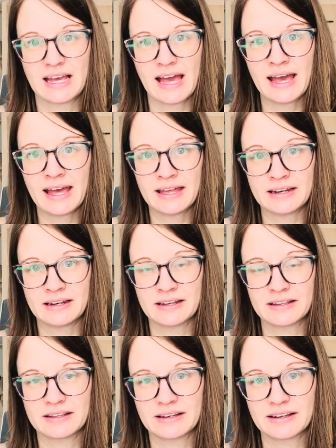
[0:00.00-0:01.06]
And
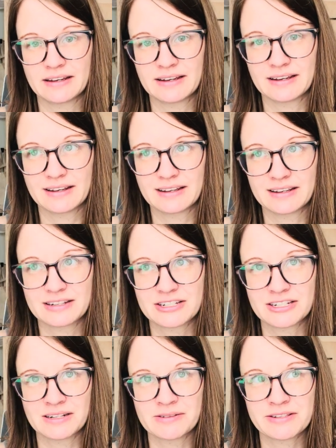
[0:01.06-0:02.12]

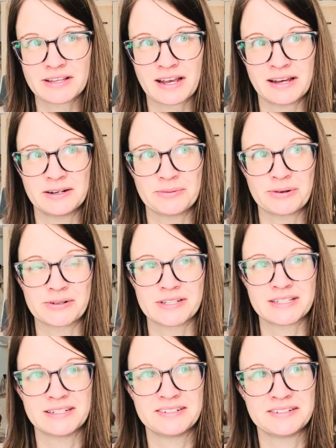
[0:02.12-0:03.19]
she was the kind of
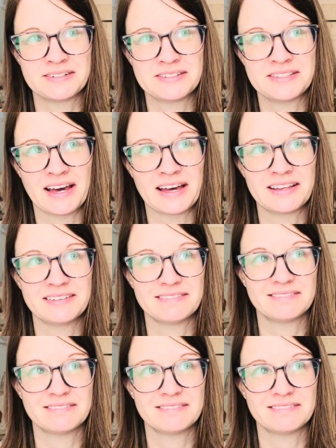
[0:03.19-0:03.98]
person that,